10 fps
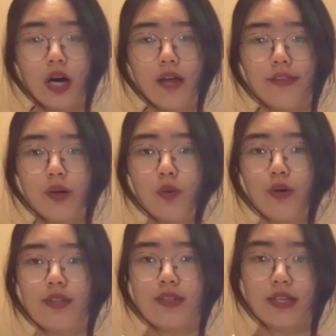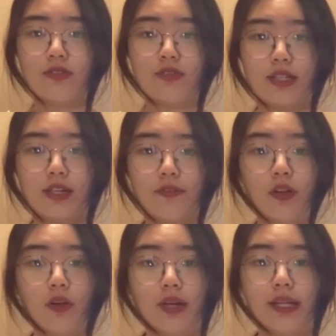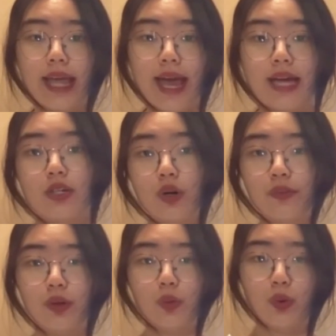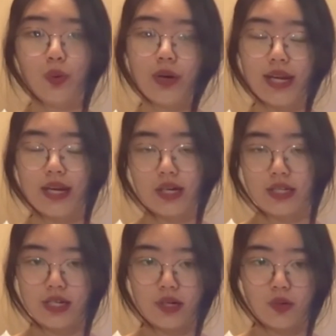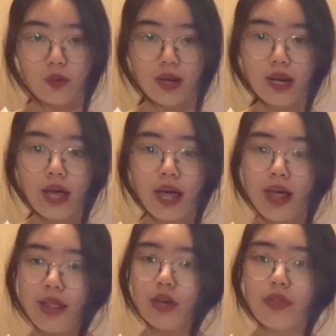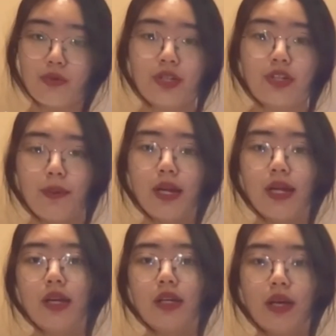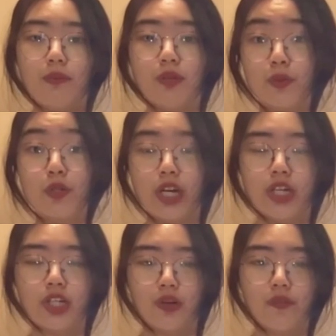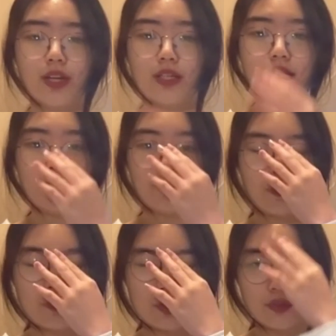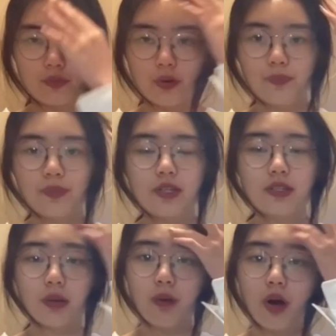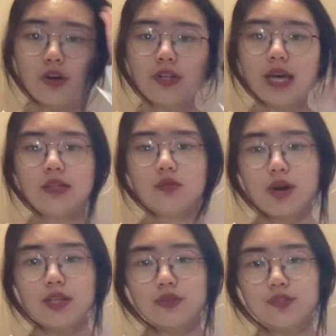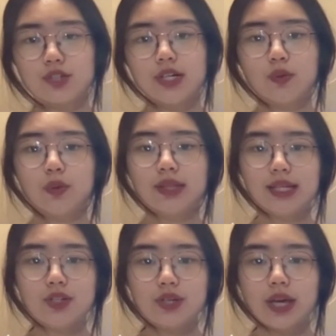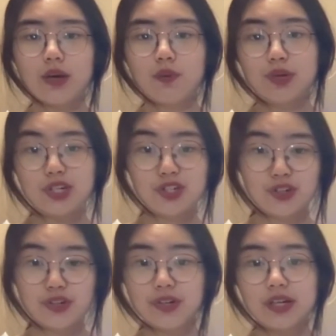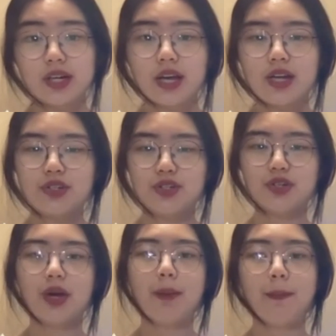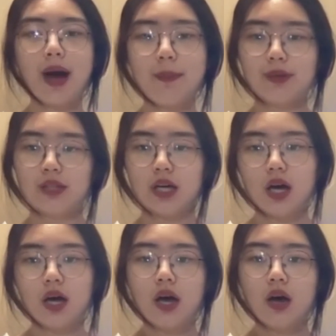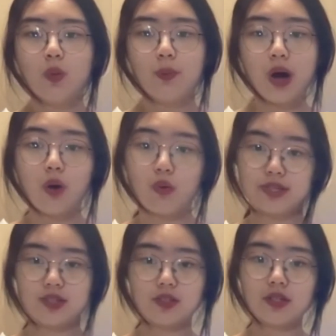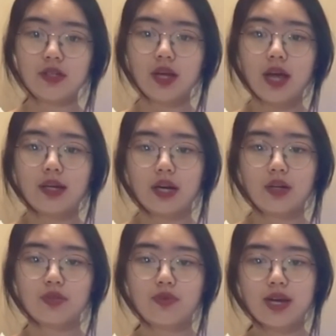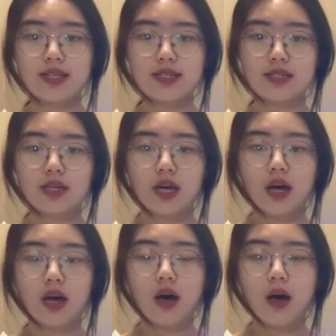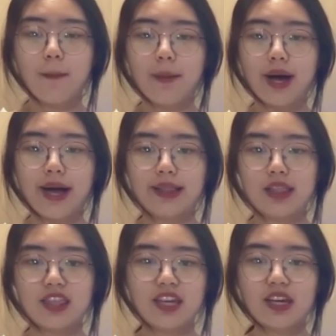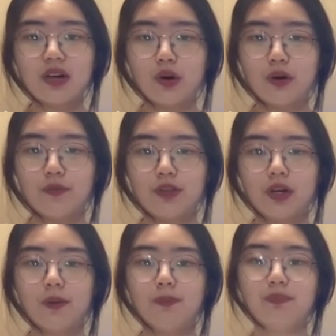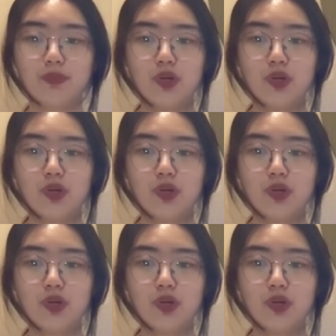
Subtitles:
that was constructed following the end of the World War in 1991. There are three dominant interpretations of this. First of all, some argue that the rise of China will lead to a return to a bipolar power system characterized by the thinking of the New